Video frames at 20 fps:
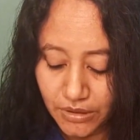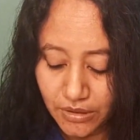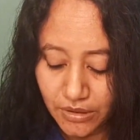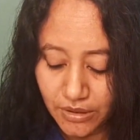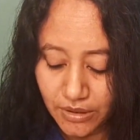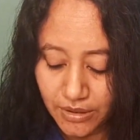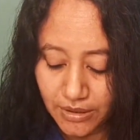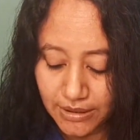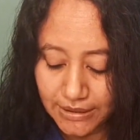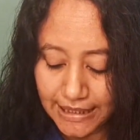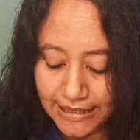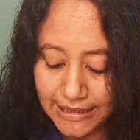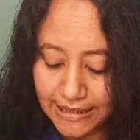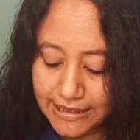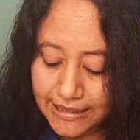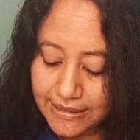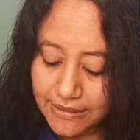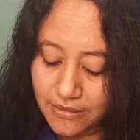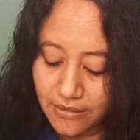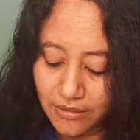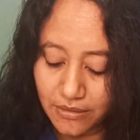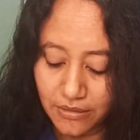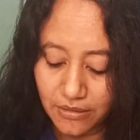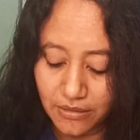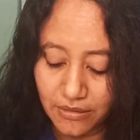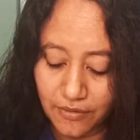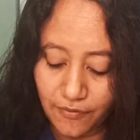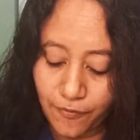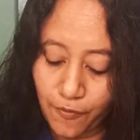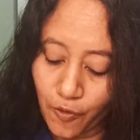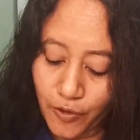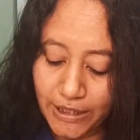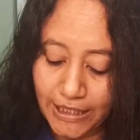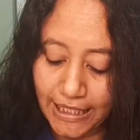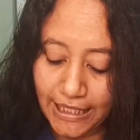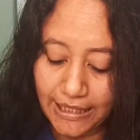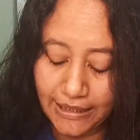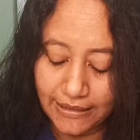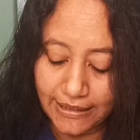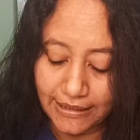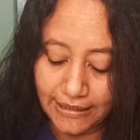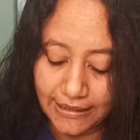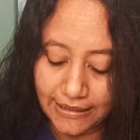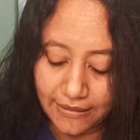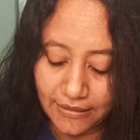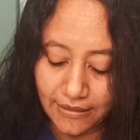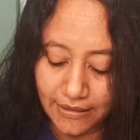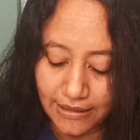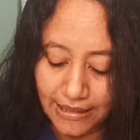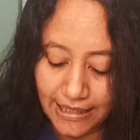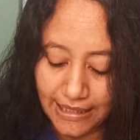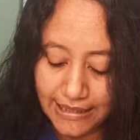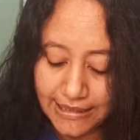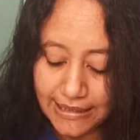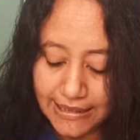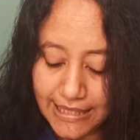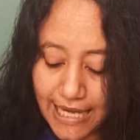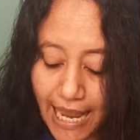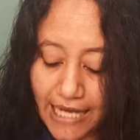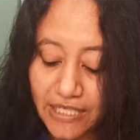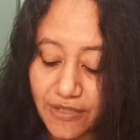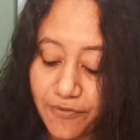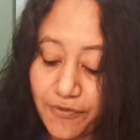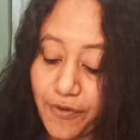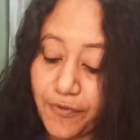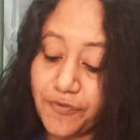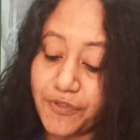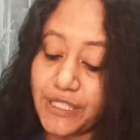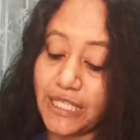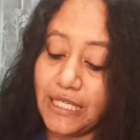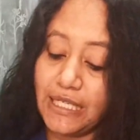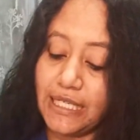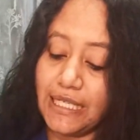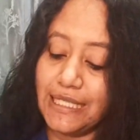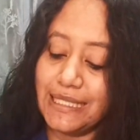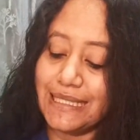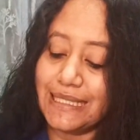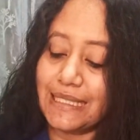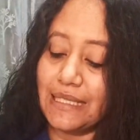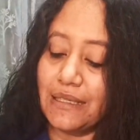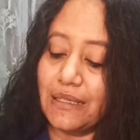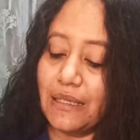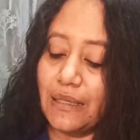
that is 14th in the list. And 15 is